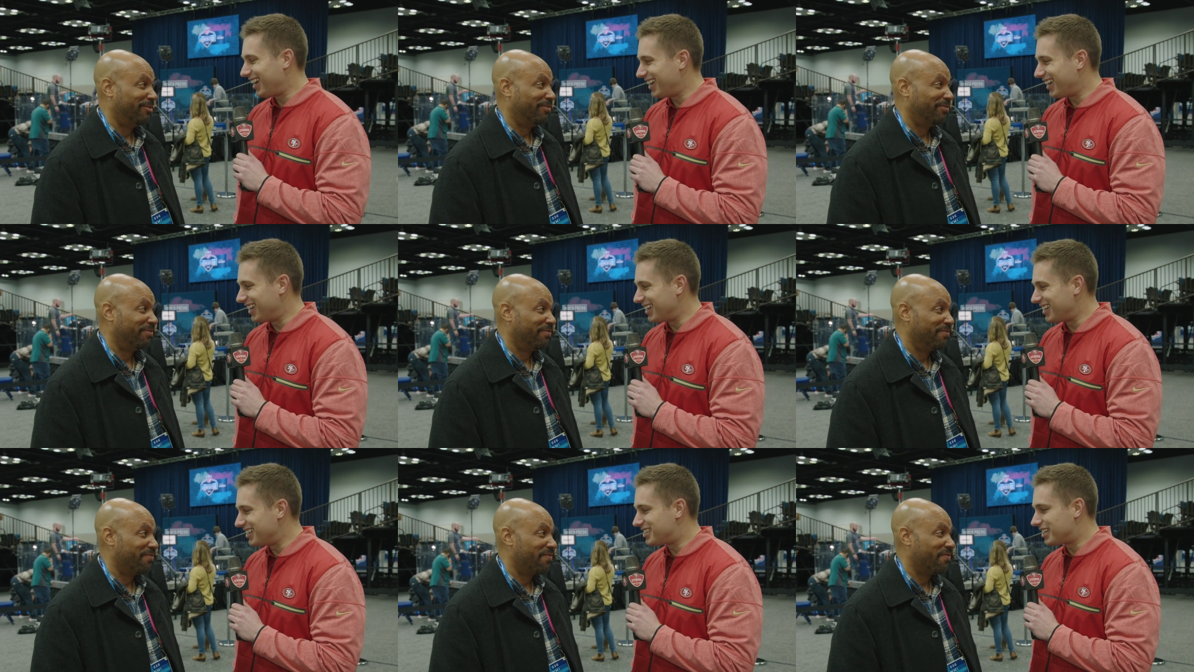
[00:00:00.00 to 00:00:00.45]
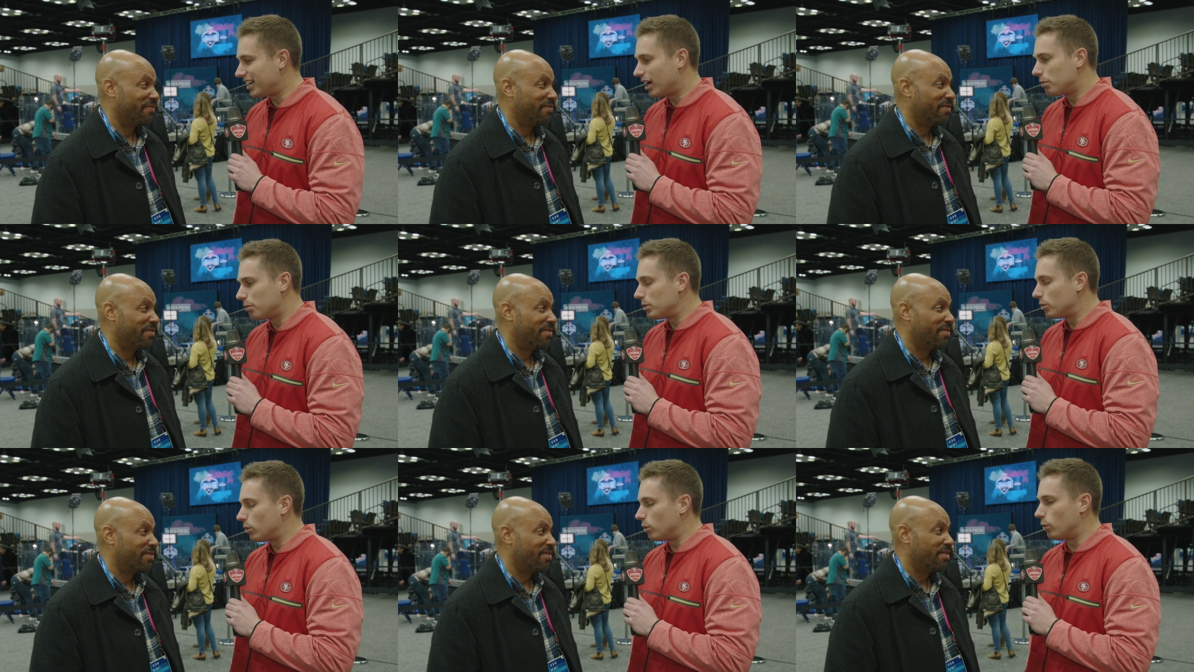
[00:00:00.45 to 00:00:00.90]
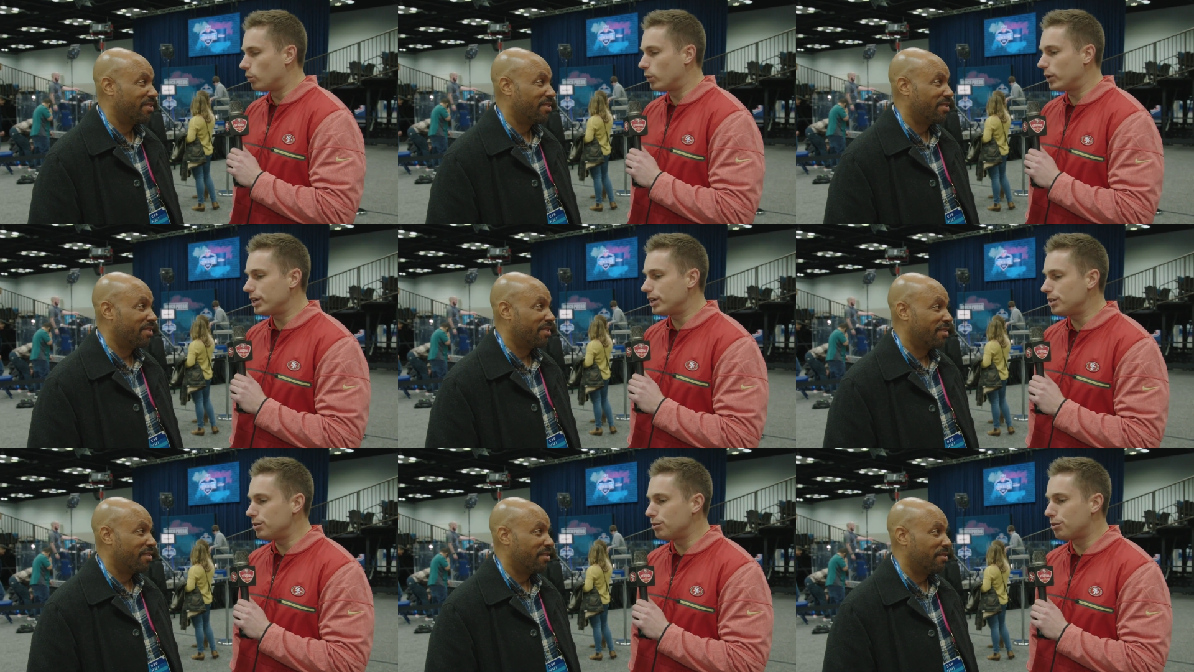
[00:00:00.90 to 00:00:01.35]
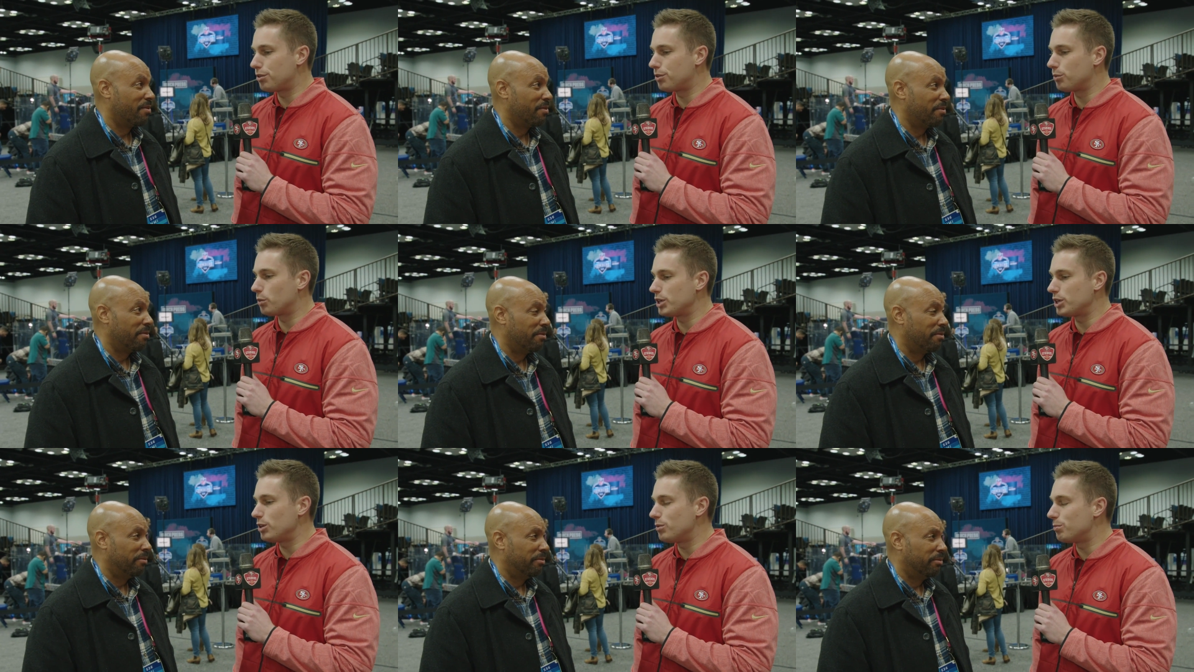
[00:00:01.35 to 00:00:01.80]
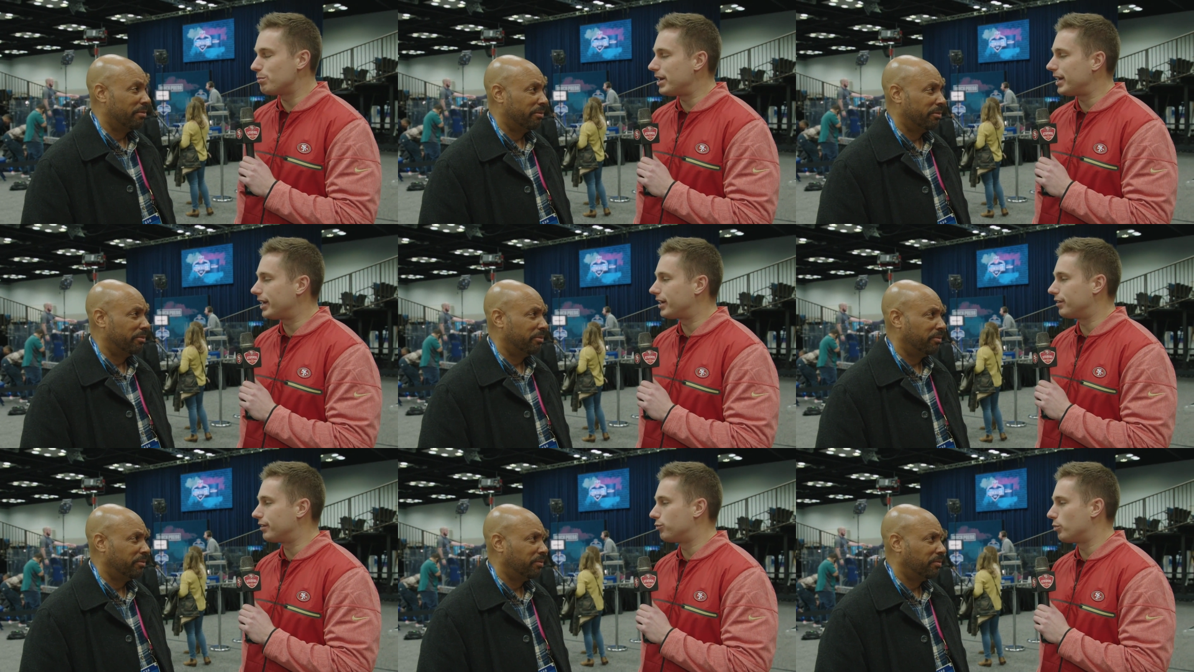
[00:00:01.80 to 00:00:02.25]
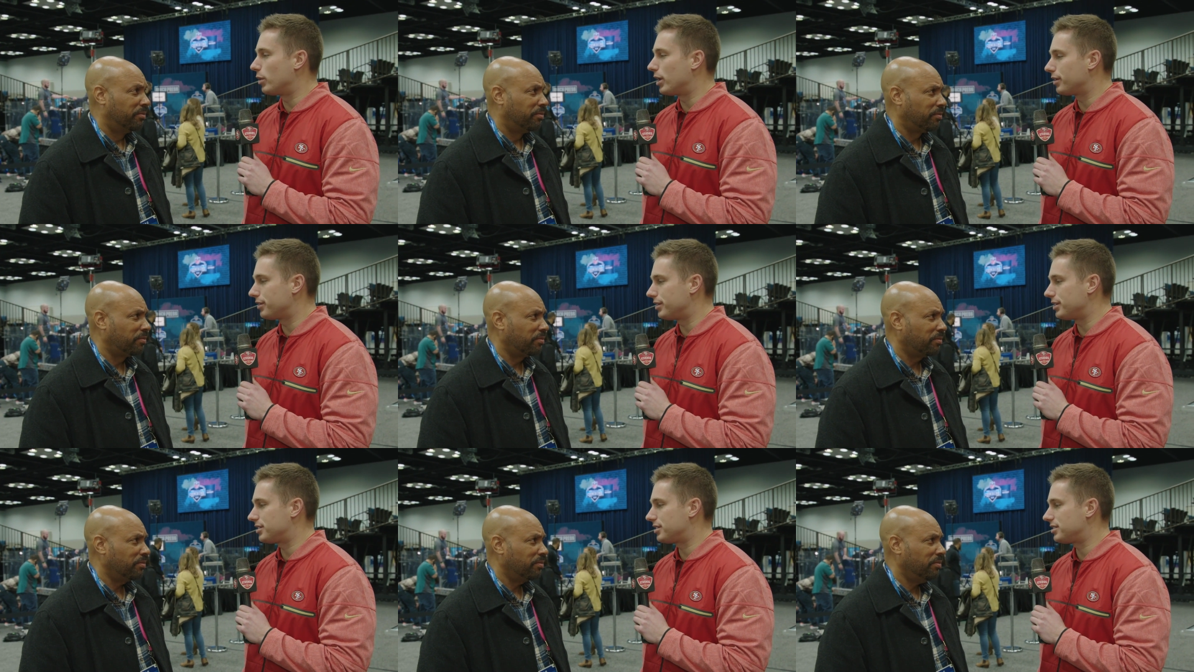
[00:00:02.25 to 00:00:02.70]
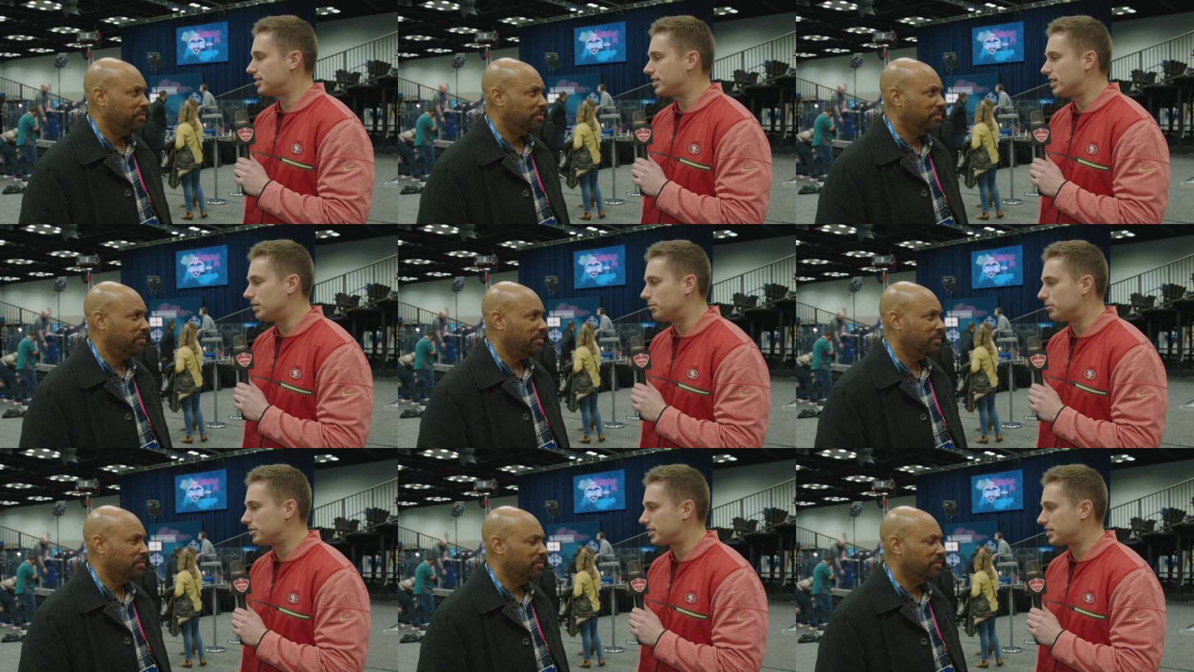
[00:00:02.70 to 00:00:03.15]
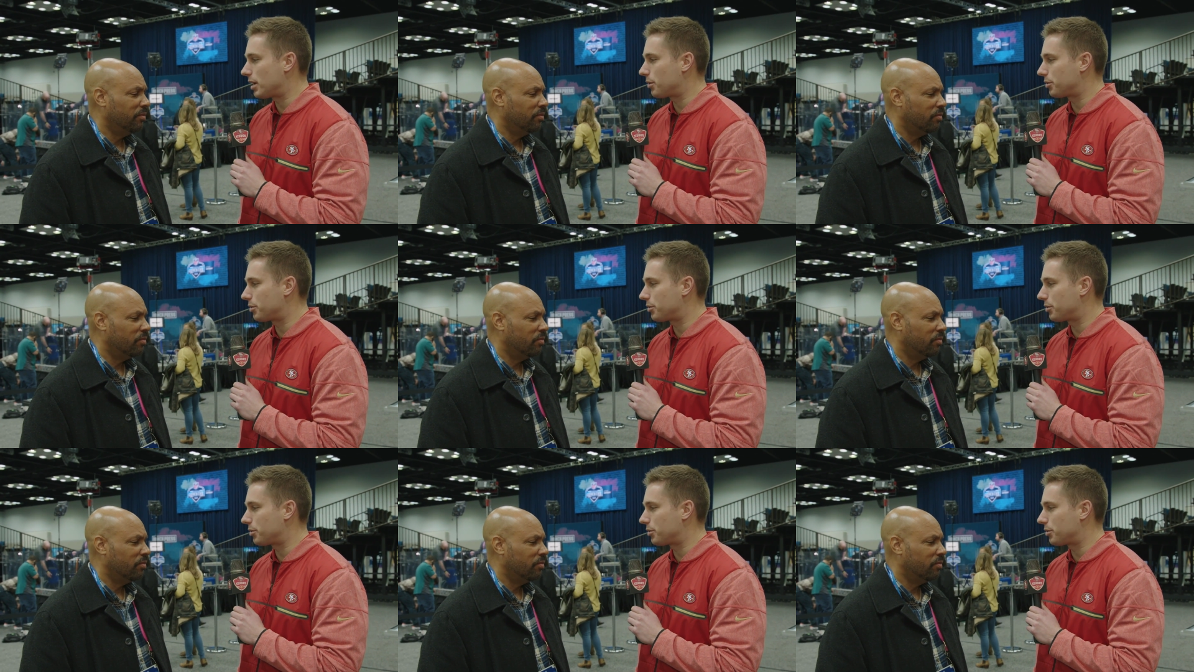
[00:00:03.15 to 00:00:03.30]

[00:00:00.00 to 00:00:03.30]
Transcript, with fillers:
Speaker 1: and, tell me, where do you what do you make of where this team is at,